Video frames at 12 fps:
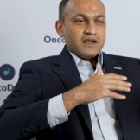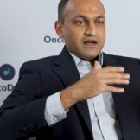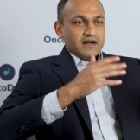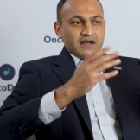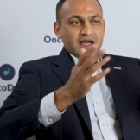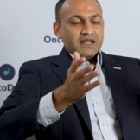
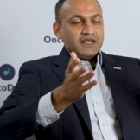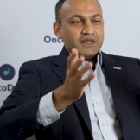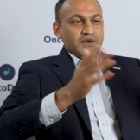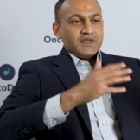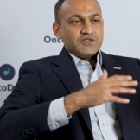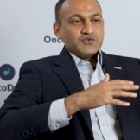again
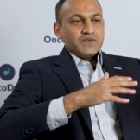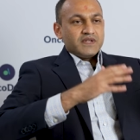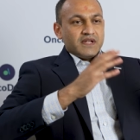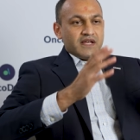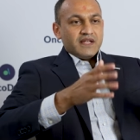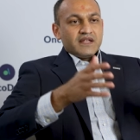
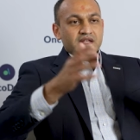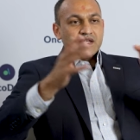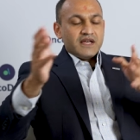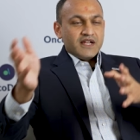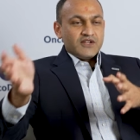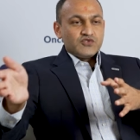neoadjuvant and
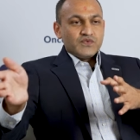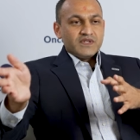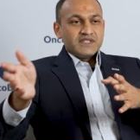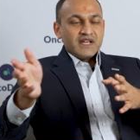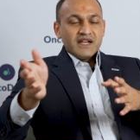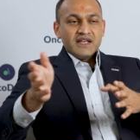adjuvant
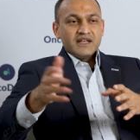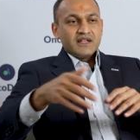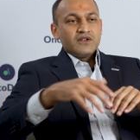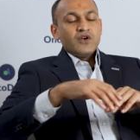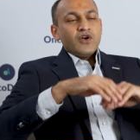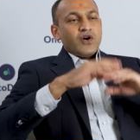setting
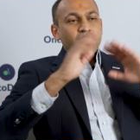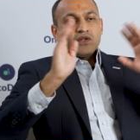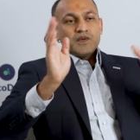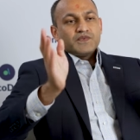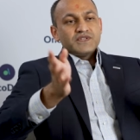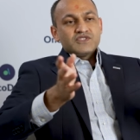and all
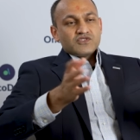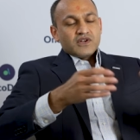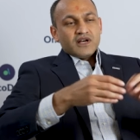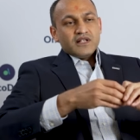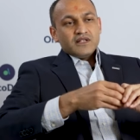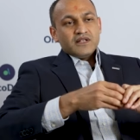of this
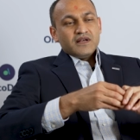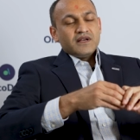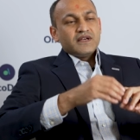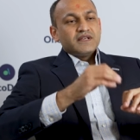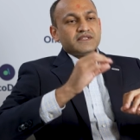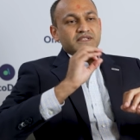trial
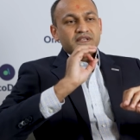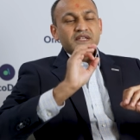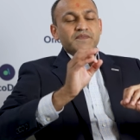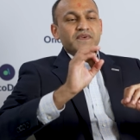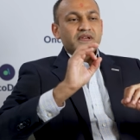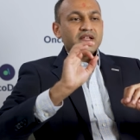
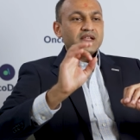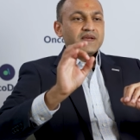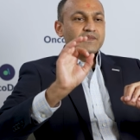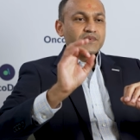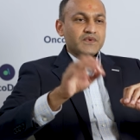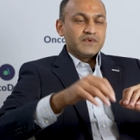significantly
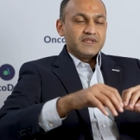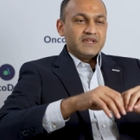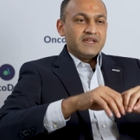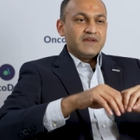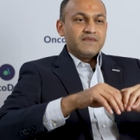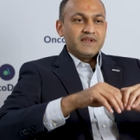improved
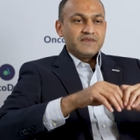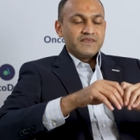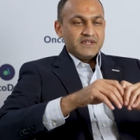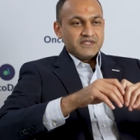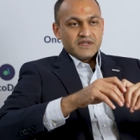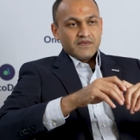the
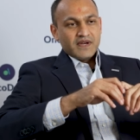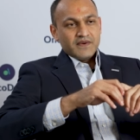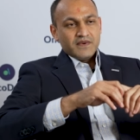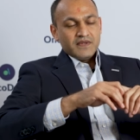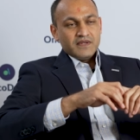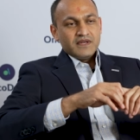event-free
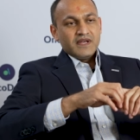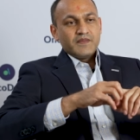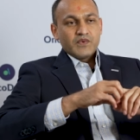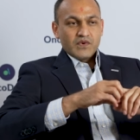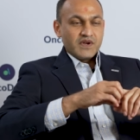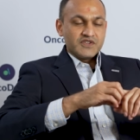survival and
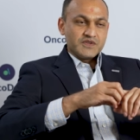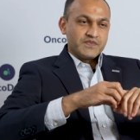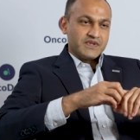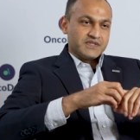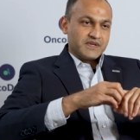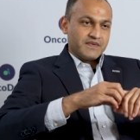
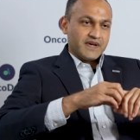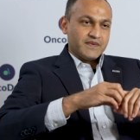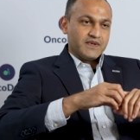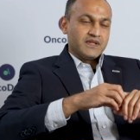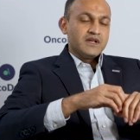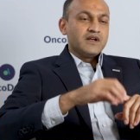progression-free
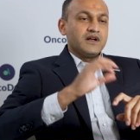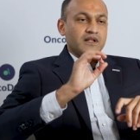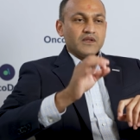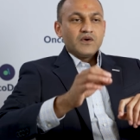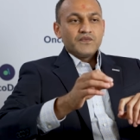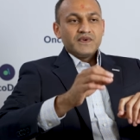survival
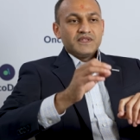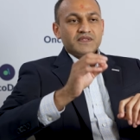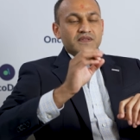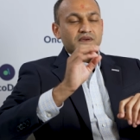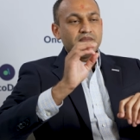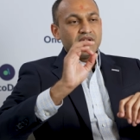along with
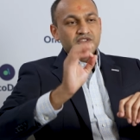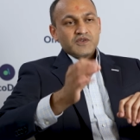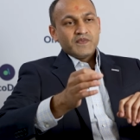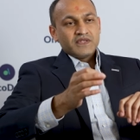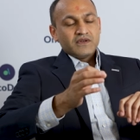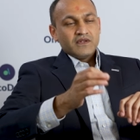major
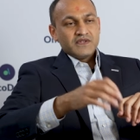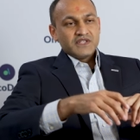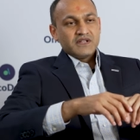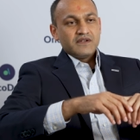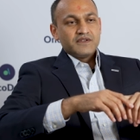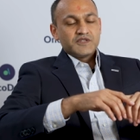
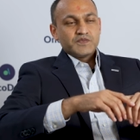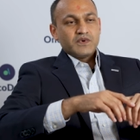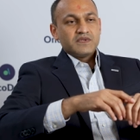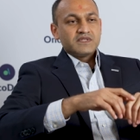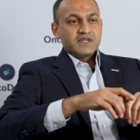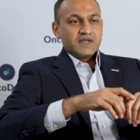pathological
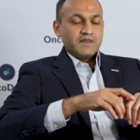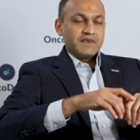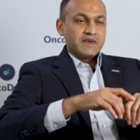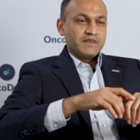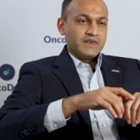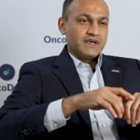response and
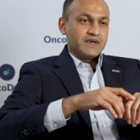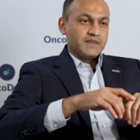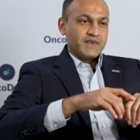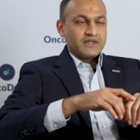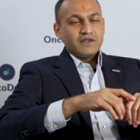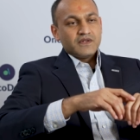complete uh,
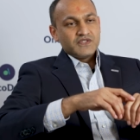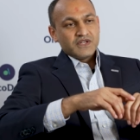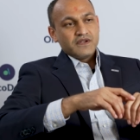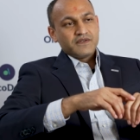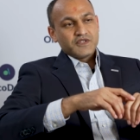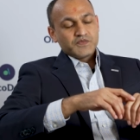
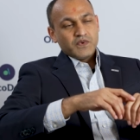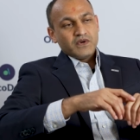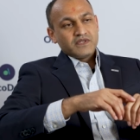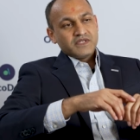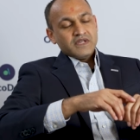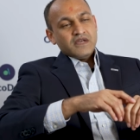pathological
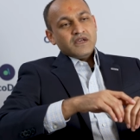response